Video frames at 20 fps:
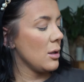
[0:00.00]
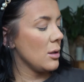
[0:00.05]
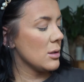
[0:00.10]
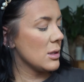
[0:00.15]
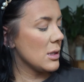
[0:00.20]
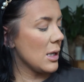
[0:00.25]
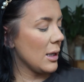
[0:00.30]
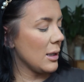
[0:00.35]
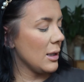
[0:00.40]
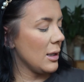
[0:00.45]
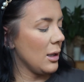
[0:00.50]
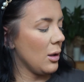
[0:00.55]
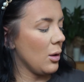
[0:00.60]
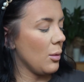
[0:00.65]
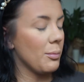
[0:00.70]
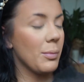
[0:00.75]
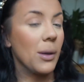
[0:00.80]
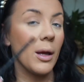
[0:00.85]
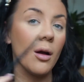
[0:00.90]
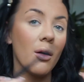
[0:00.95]
Tiny little
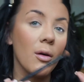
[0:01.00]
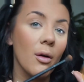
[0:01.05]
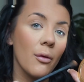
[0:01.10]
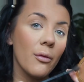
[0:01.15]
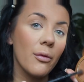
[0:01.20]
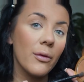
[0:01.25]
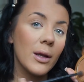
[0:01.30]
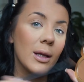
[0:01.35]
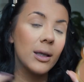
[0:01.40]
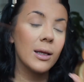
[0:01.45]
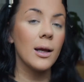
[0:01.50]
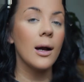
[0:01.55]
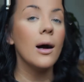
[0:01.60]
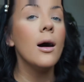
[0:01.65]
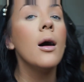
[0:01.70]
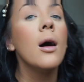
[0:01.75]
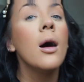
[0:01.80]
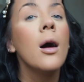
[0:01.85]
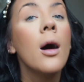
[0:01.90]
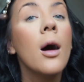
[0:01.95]
bit of here,
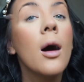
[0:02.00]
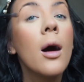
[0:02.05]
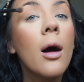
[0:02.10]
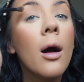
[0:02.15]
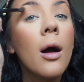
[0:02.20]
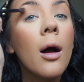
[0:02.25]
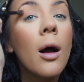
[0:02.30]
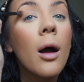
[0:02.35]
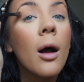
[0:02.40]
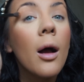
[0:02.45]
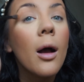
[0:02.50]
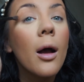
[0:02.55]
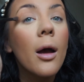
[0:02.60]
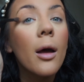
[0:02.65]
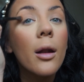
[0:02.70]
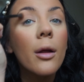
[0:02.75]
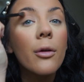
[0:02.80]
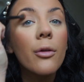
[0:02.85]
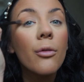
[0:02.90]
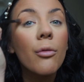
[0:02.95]

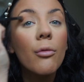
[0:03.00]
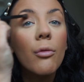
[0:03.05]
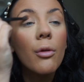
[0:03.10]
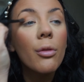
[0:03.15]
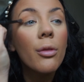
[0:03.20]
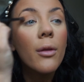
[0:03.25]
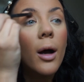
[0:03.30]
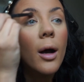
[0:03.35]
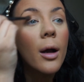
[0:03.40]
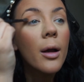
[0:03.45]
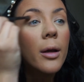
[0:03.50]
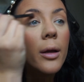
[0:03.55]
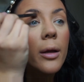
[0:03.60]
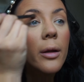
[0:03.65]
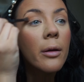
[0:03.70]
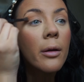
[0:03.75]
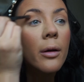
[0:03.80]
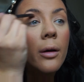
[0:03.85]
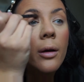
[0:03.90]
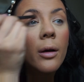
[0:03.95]
and I just run that
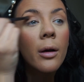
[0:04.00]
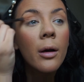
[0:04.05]
in